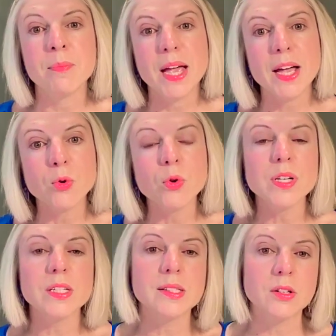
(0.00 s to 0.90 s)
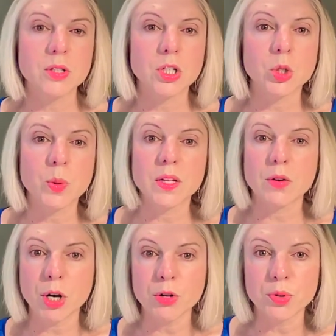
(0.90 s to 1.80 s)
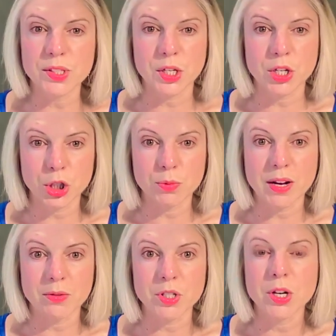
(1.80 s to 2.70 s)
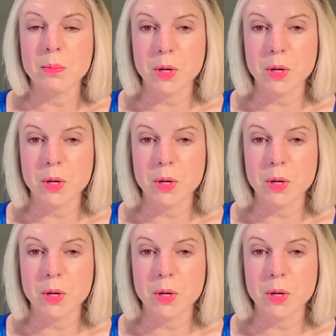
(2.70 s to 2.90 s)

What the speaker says: had already started doing their own research around